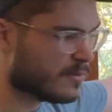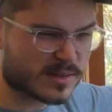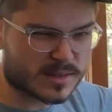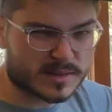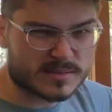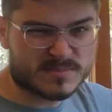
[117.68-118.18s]

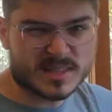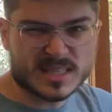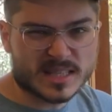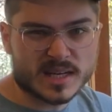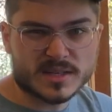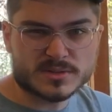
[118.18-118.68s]
they're in
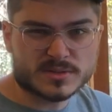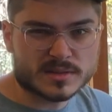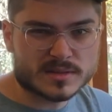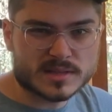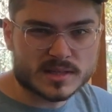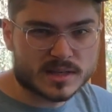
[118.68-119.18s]
the
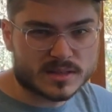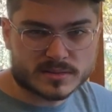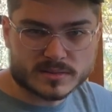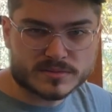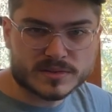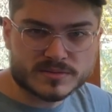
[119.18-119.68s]
$100 to
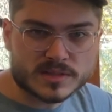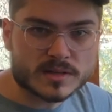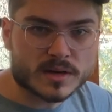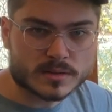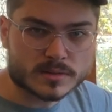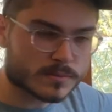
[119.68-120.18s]

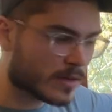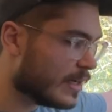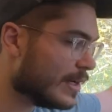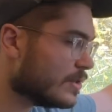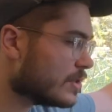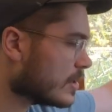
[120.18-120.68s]
$150
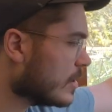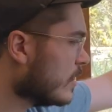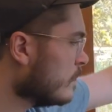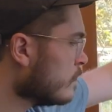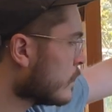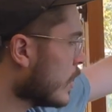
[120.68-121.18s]
range
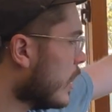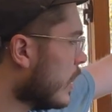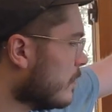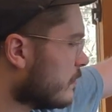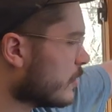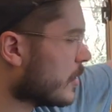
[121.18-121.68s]

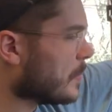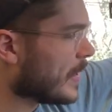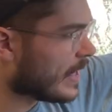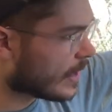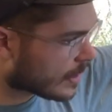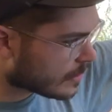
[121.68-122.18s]
for a
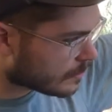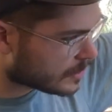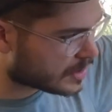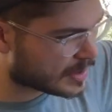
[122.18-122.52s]
pair, which